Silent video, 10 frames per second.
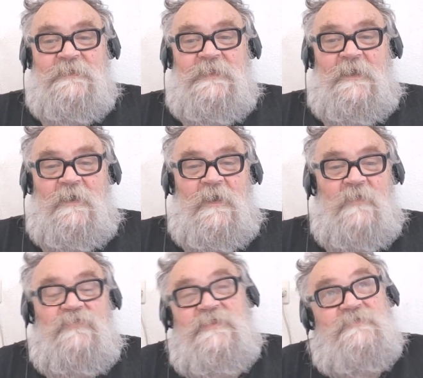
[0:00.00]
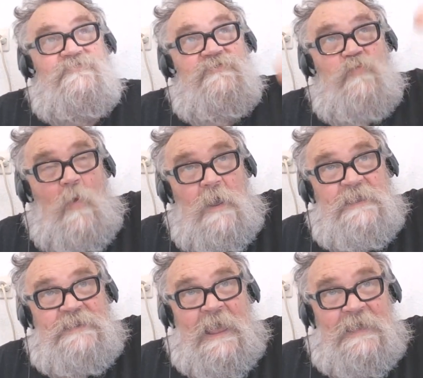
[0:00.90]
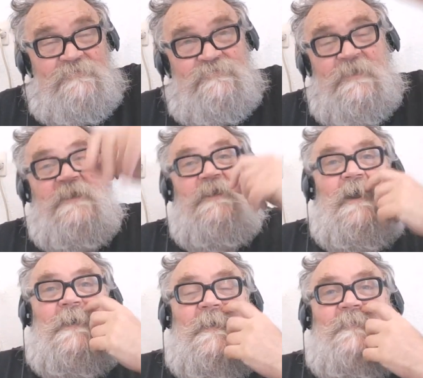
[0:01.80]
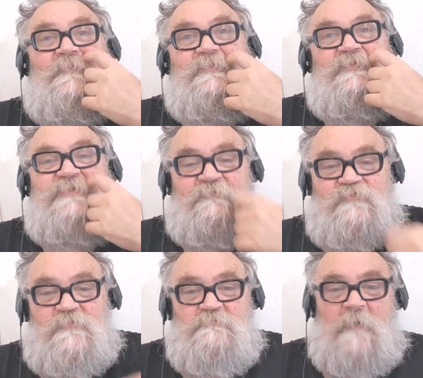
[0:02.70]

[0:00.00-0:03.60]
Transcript: Yeah, and this is why it has um, different